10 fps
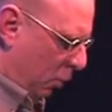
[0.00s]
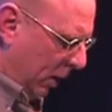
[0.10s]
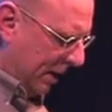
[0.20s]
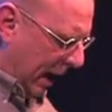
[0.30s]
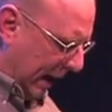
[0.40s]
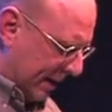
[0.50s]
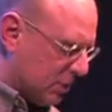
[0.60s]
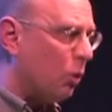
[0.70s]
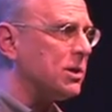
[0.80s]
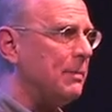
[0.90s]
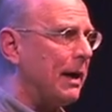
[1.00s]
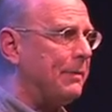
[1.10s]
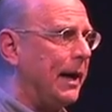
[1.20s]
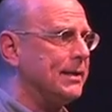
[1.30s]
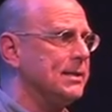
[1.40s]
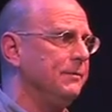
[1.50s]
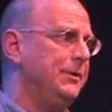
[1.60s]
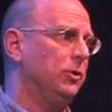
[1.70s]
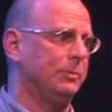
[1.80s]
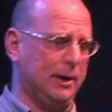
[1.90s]
one of the highest awards in mathematics is the
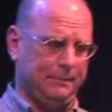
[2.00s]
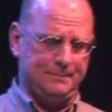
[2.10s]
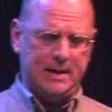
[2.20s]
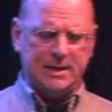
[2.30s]
Fields Medal